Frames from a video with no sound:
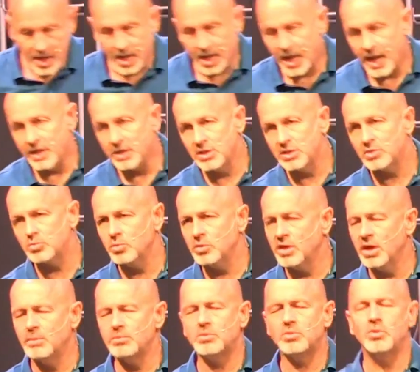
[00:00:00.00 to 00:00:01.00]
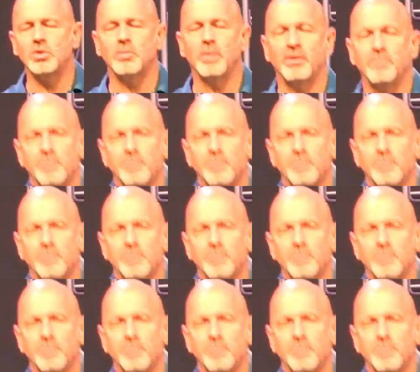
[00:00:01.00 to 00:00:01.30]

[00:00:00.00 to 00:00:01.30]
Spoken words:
And I just went up to